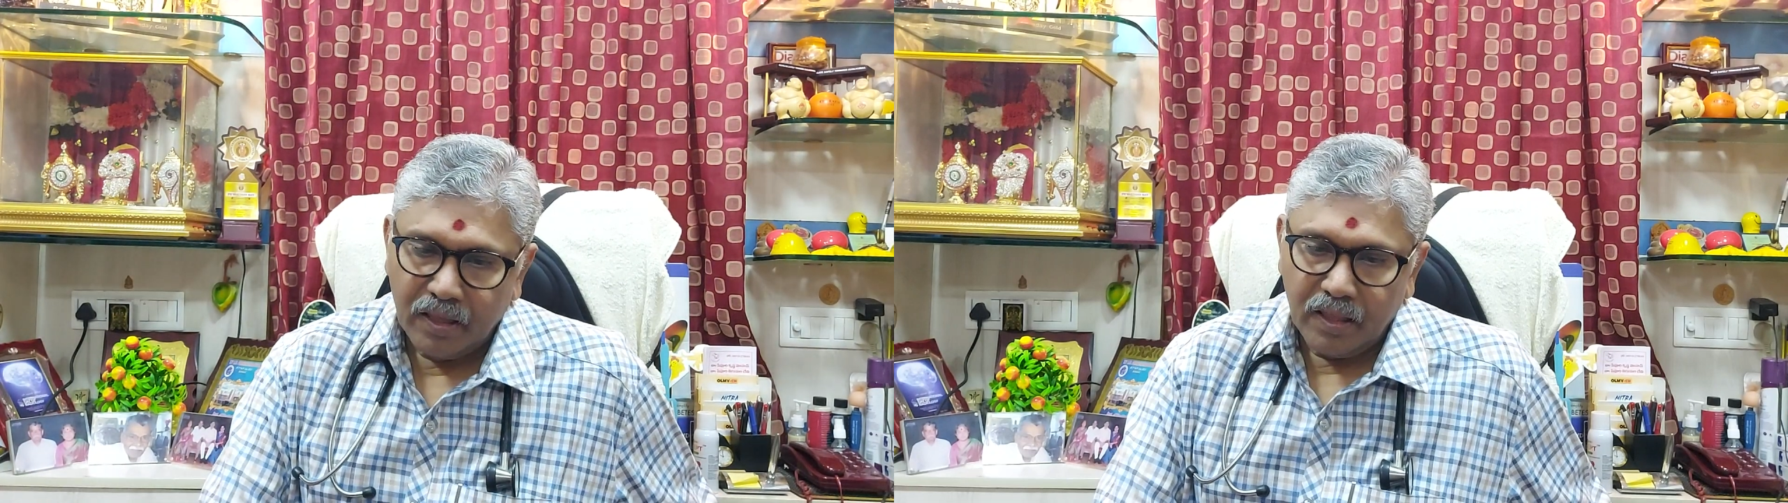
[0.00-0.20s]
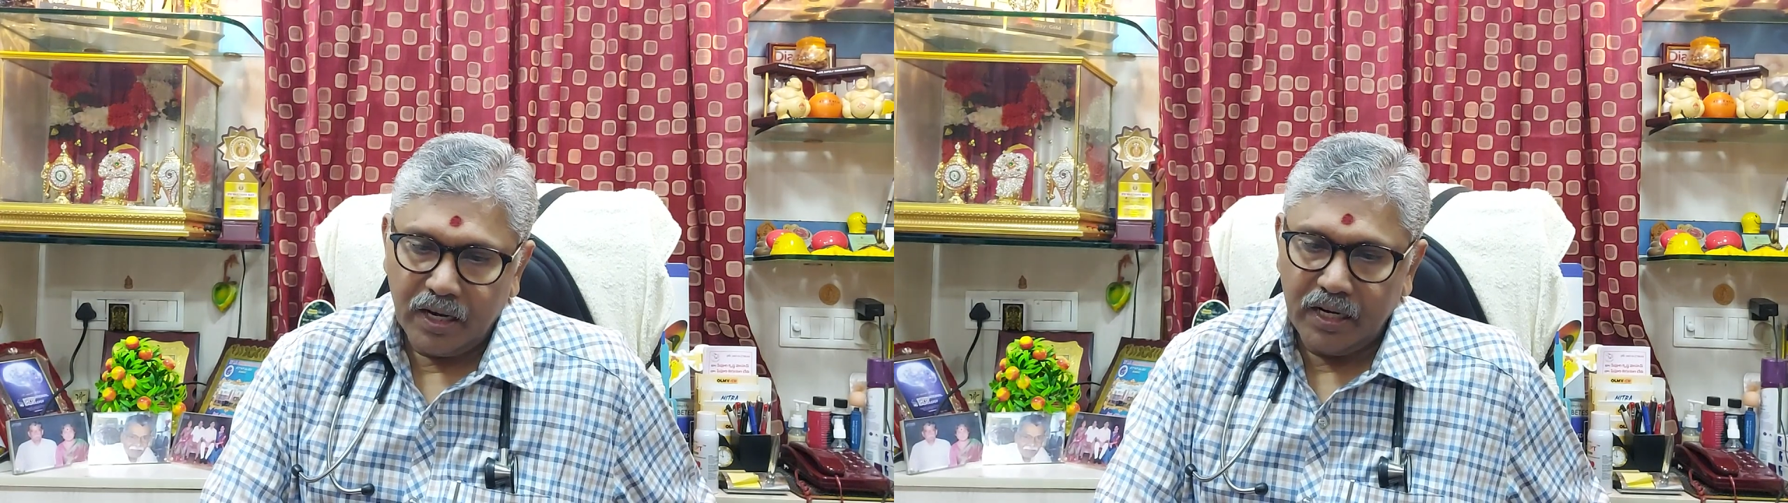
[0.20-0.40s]

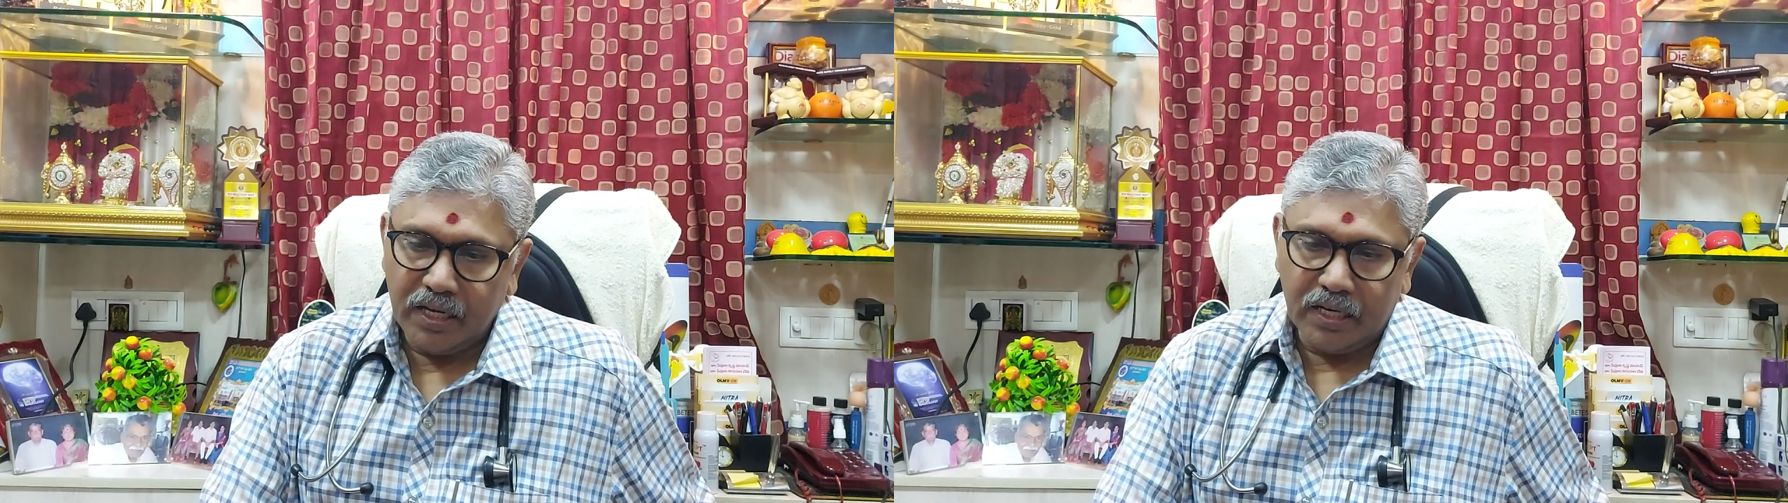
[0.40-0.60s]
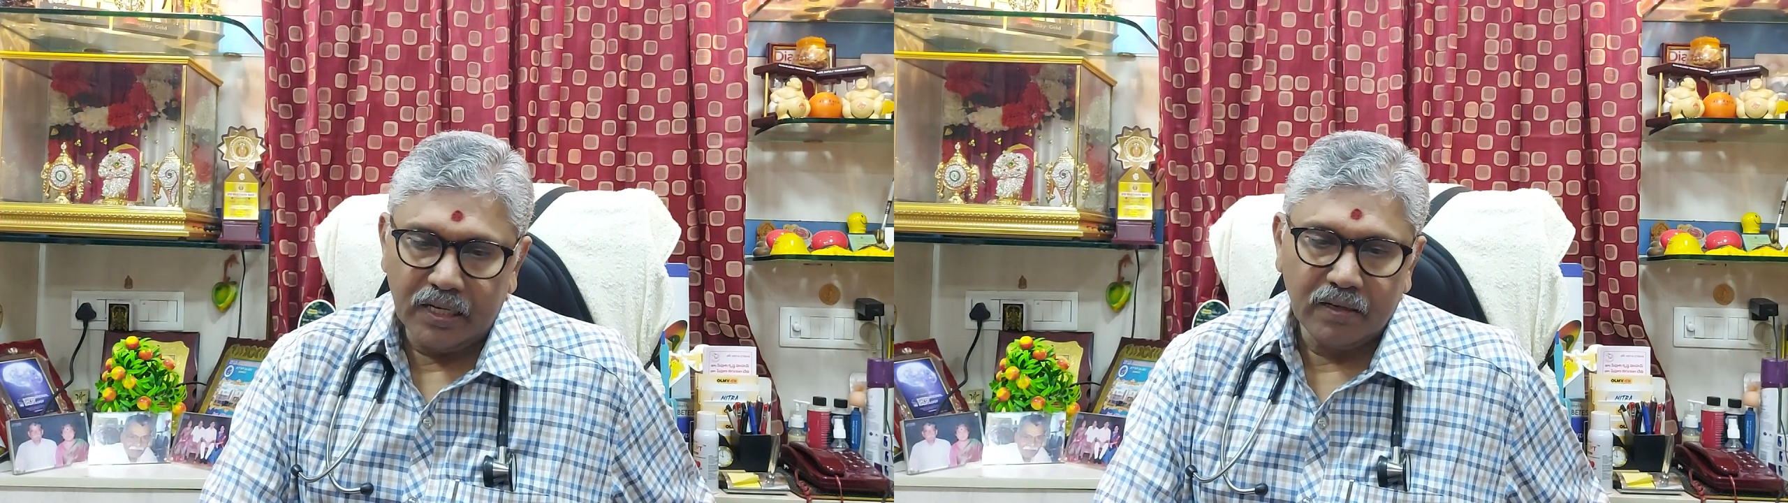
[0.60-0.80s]

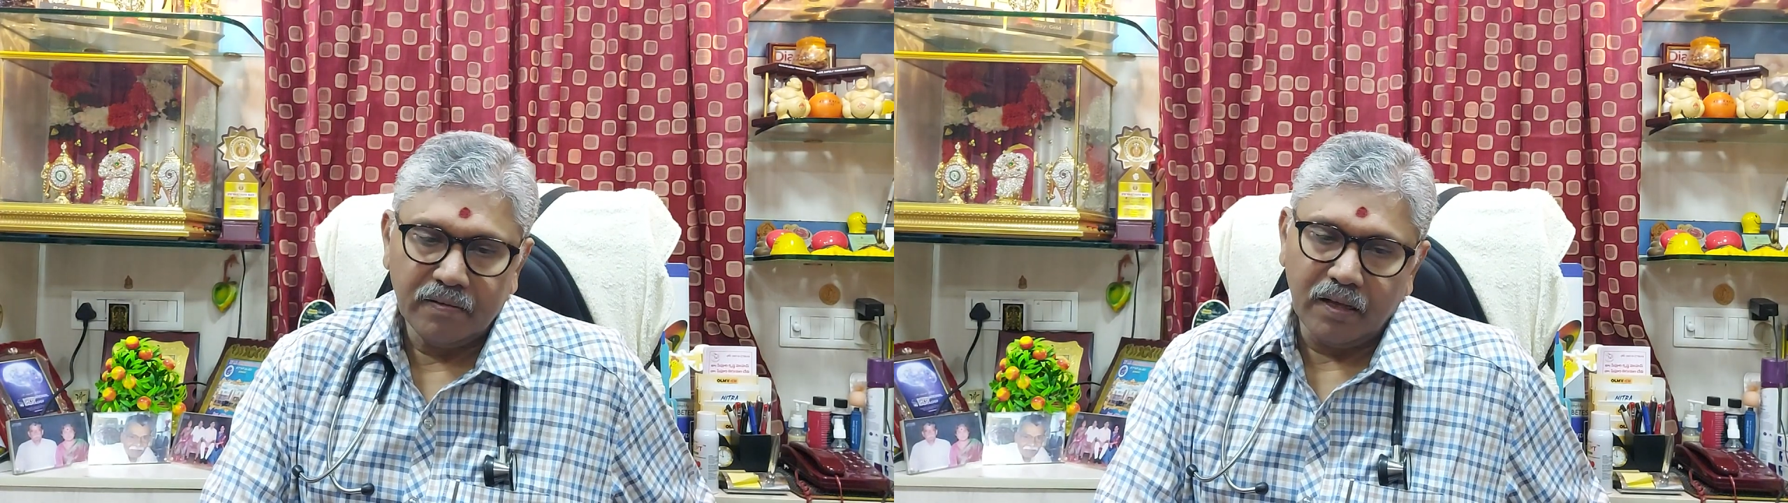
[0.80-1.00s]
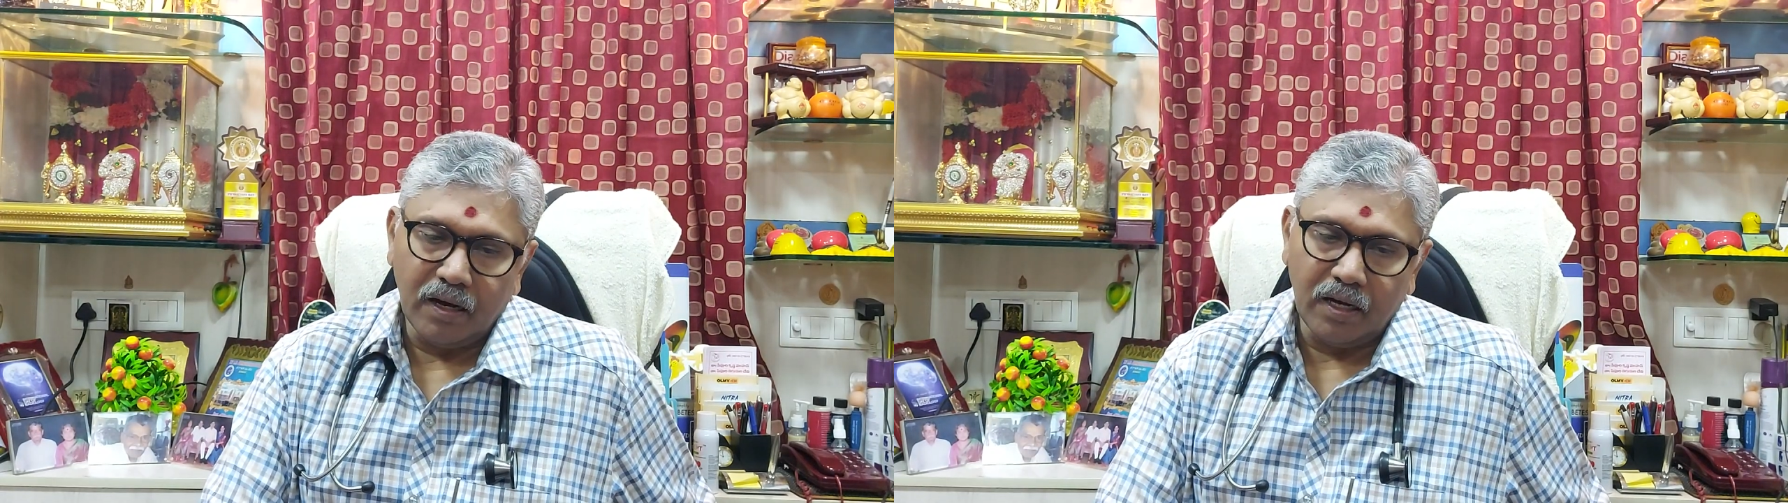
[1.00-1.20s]
And
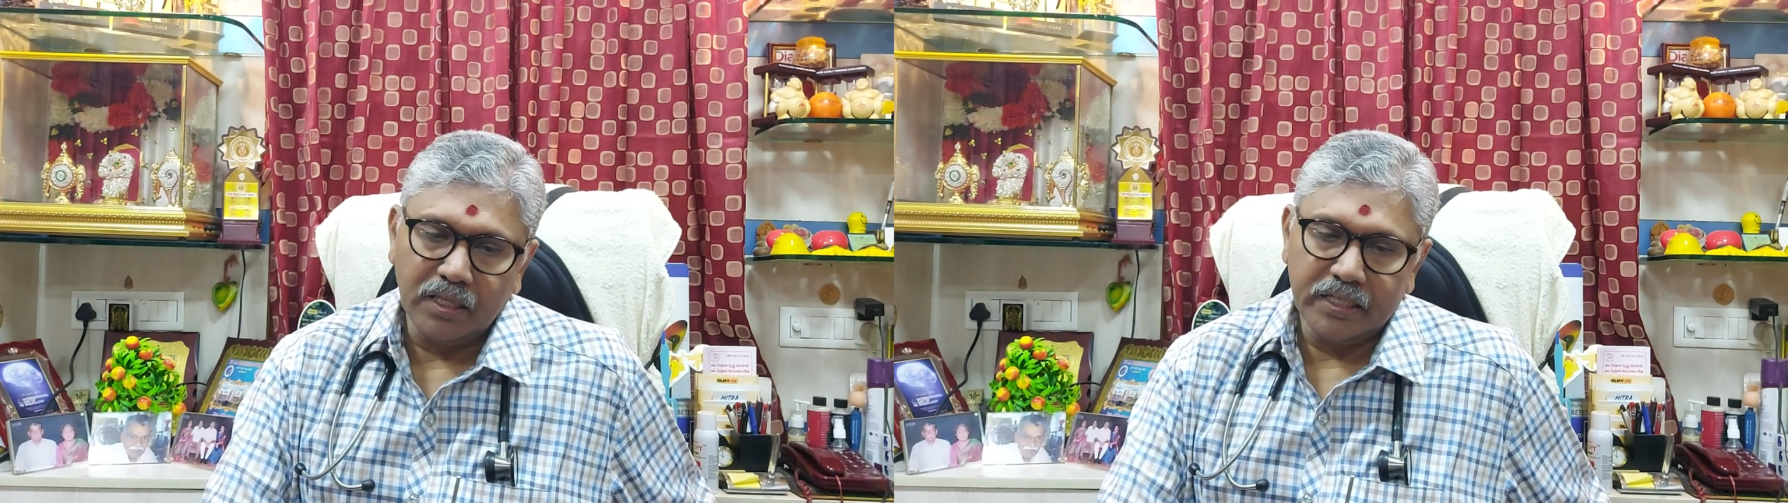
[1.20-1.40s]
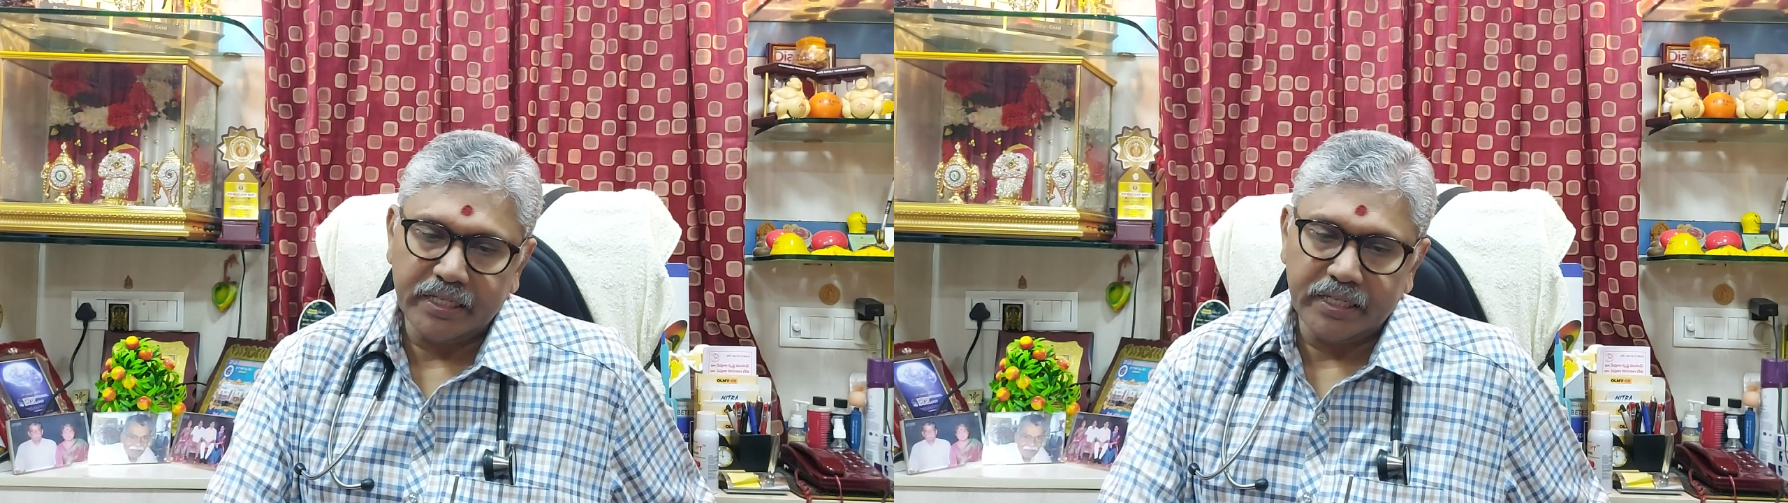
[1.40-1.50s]
all the